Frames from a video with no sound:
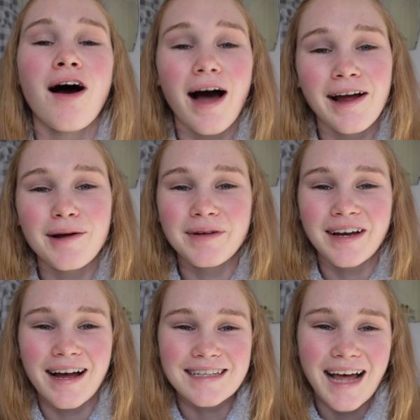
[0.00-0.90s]
I hope you
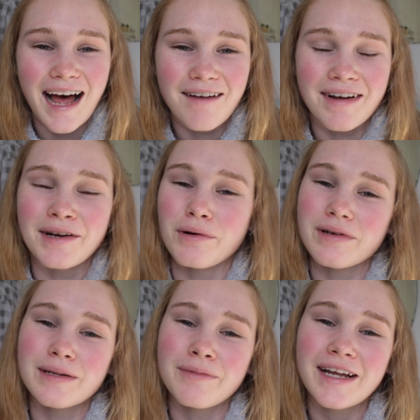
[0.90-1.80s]
guys have an
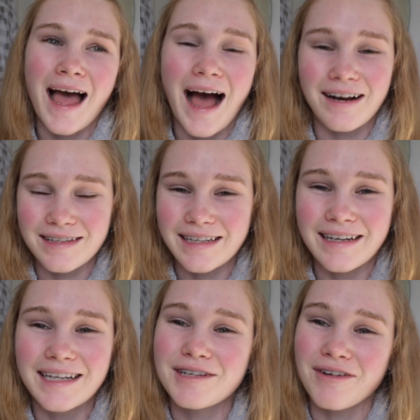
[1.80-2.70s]
awesome week, and I'll see you
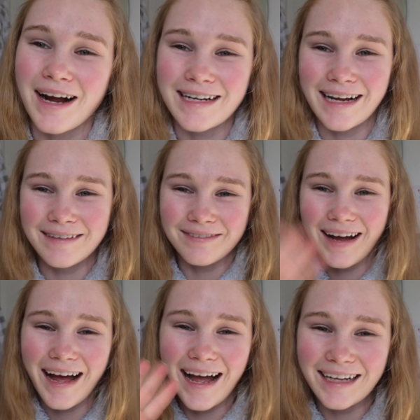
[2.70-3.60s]
next Friday. Bye!